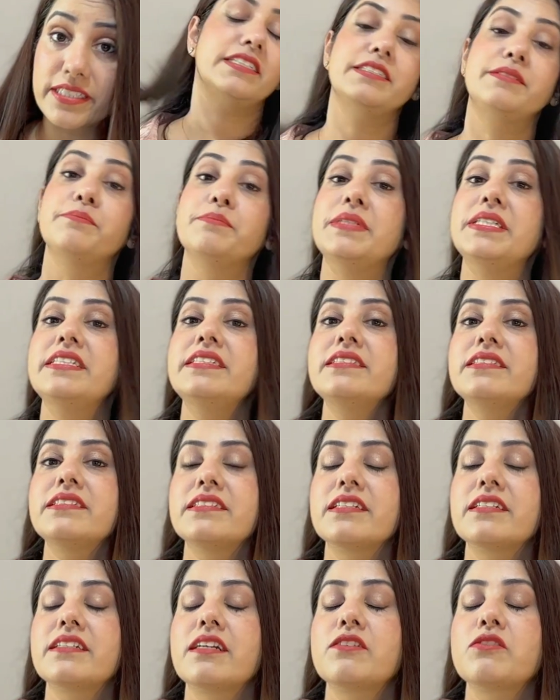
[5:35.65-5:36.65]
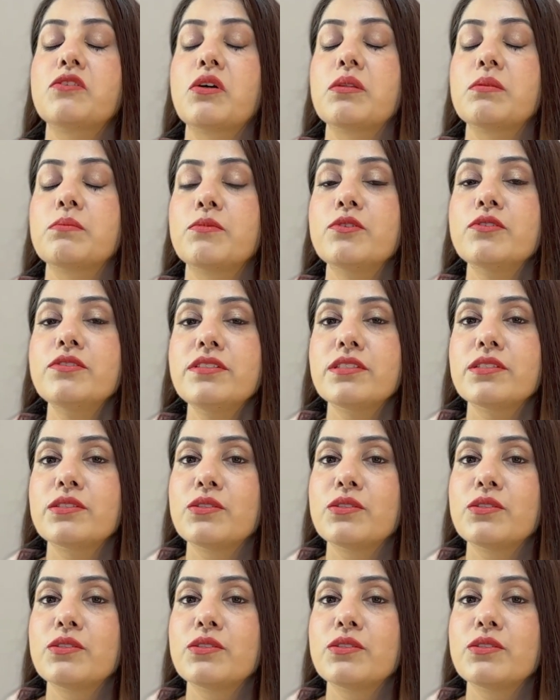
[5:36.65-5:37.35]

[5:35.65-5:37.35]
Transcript: it means there are almost